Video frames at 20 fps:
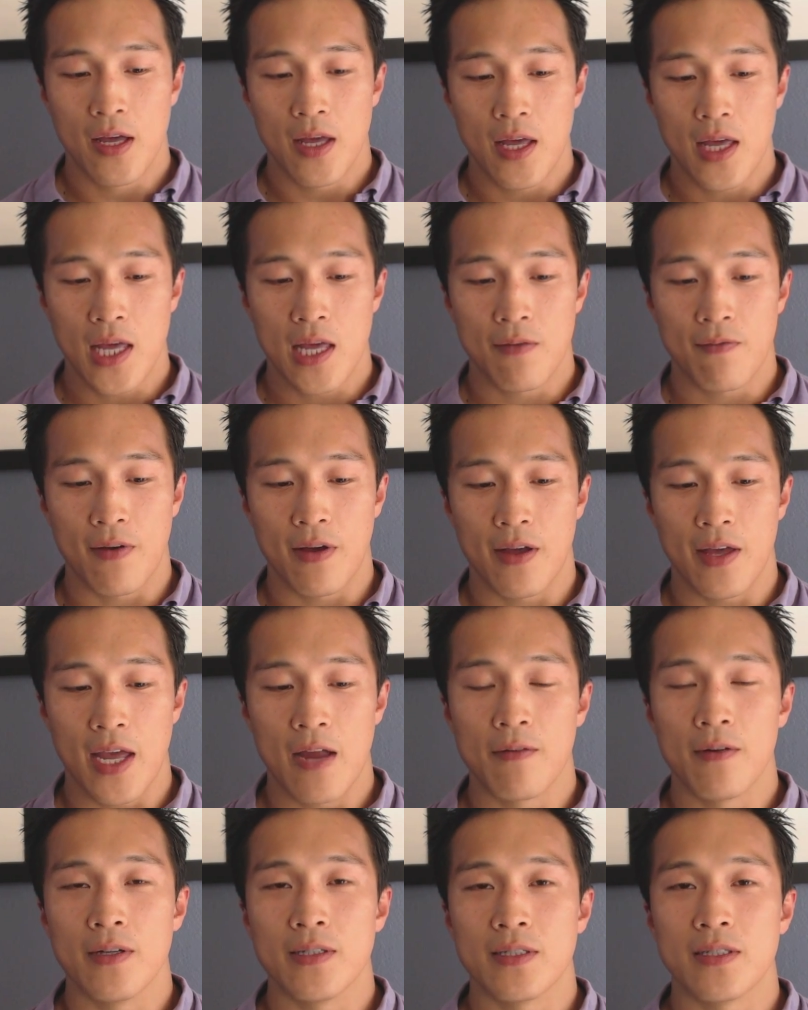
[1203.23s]
If I
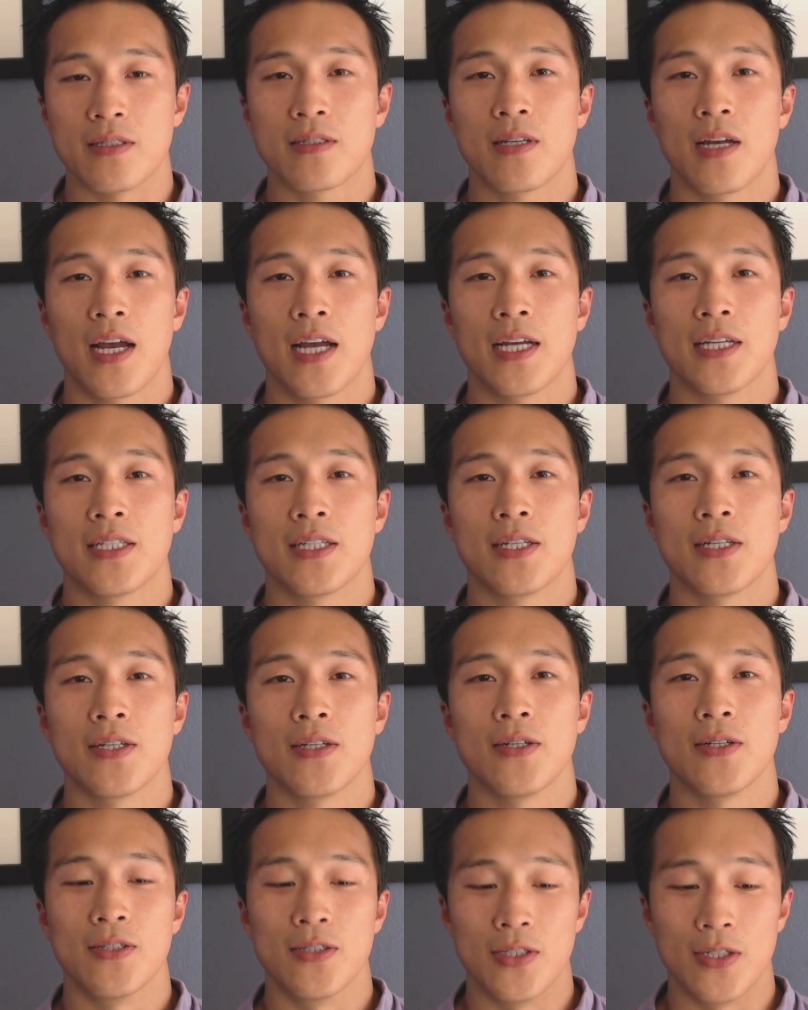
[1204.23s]
ever decide
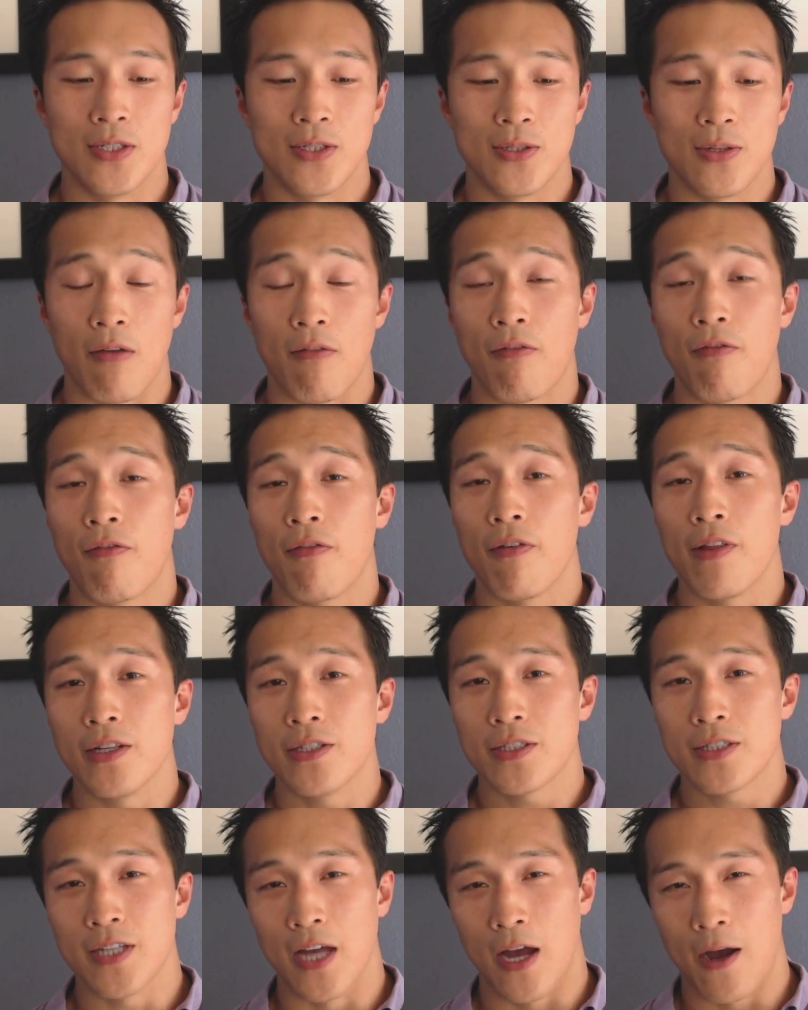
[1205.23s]
to do and finish
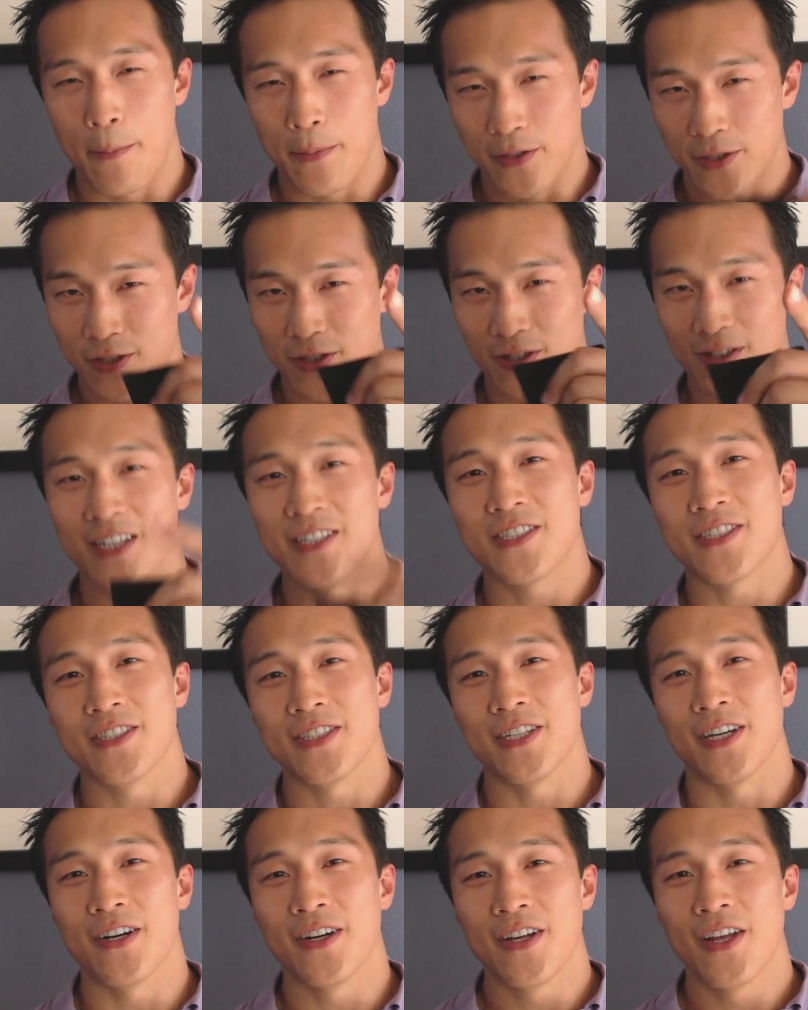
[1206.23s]
it, I'll be sure to let you know.
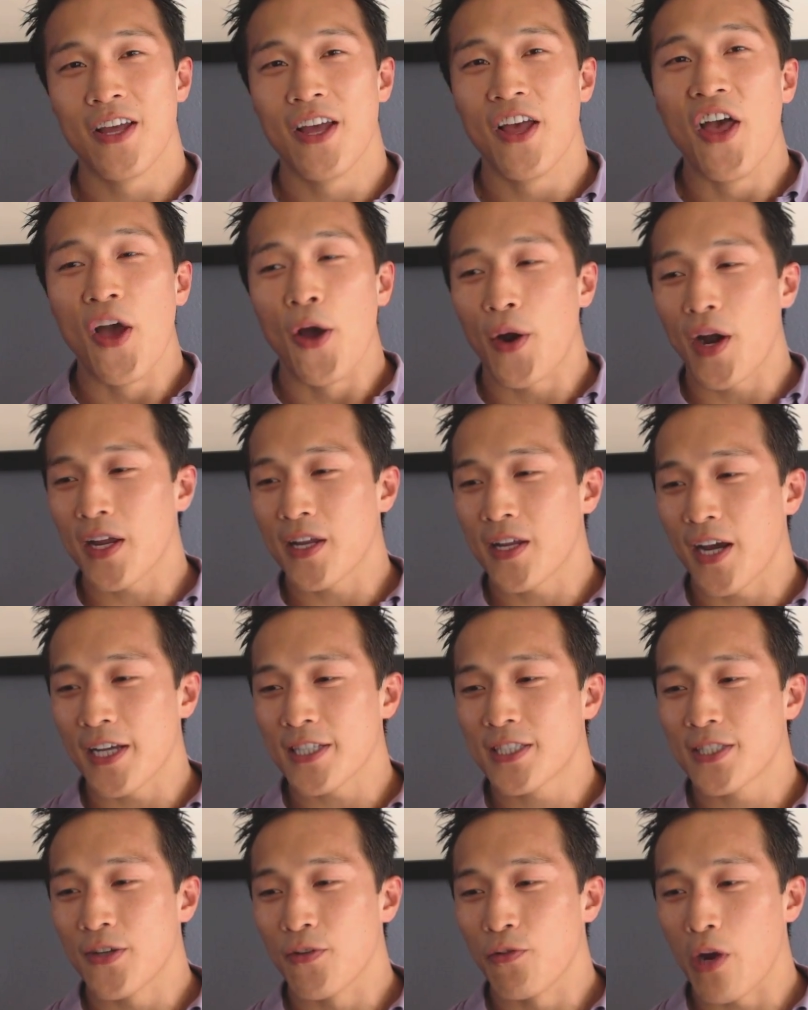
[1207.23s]
All right, guys,
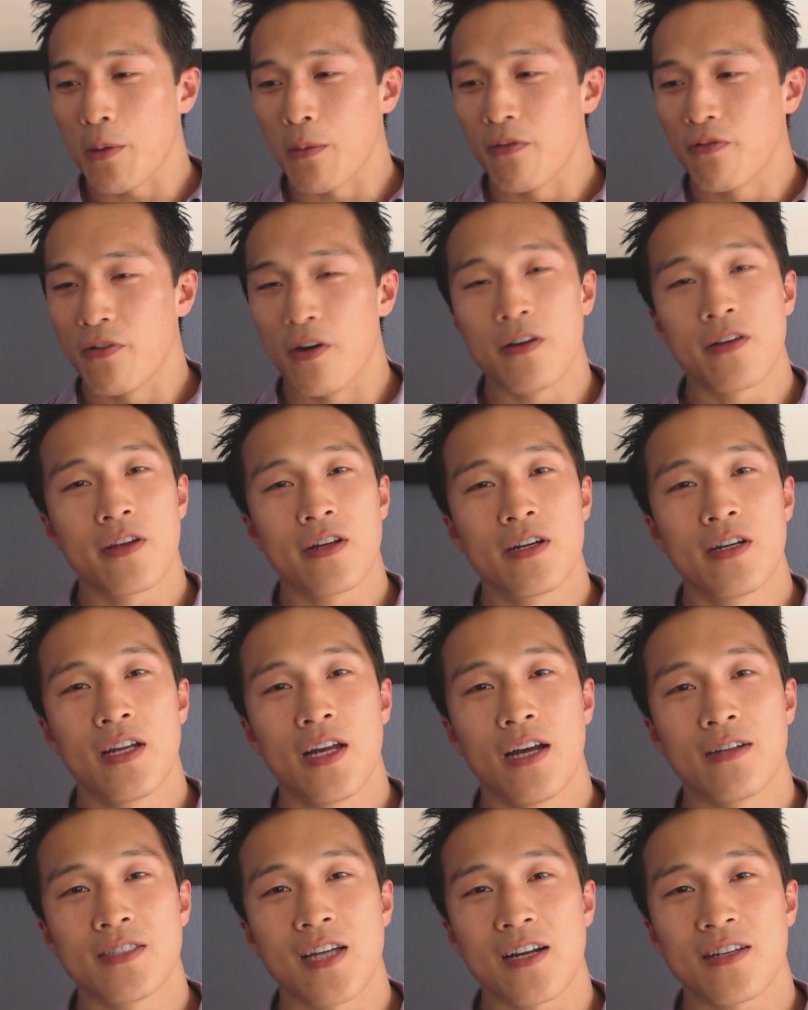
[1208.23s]
Raymond Fong here. I'll
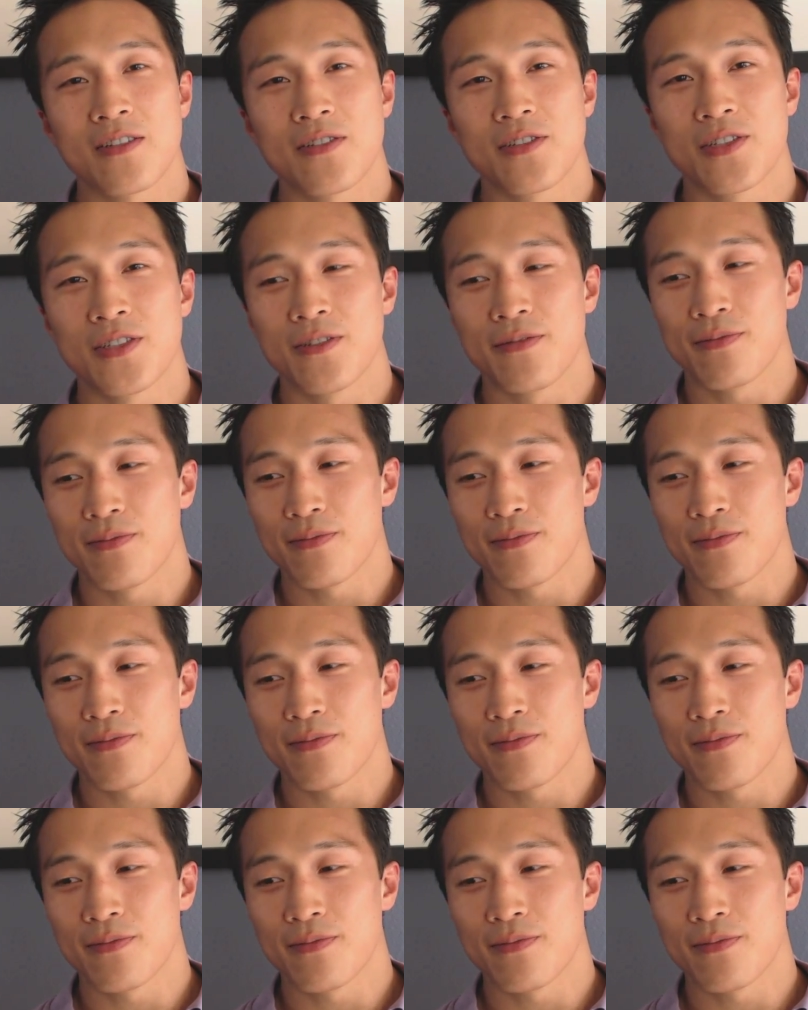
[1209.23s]
talk to you soon.